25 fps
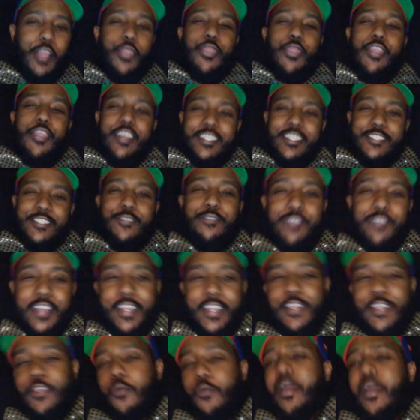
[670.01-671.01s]
this
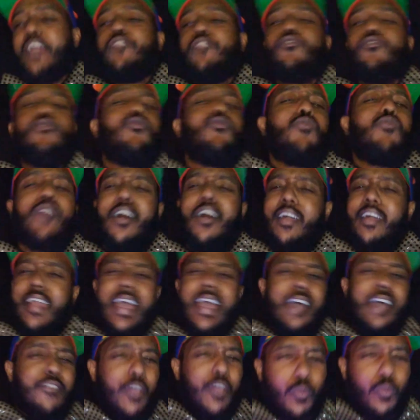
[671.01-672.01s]
video and do not
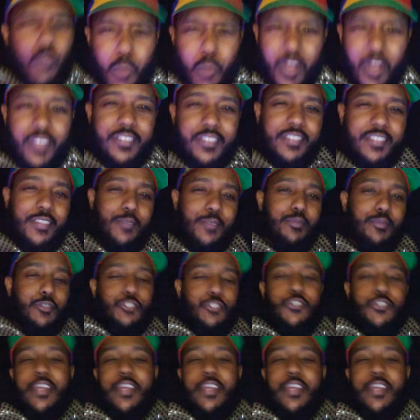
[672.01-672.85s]
have a Wealthsimple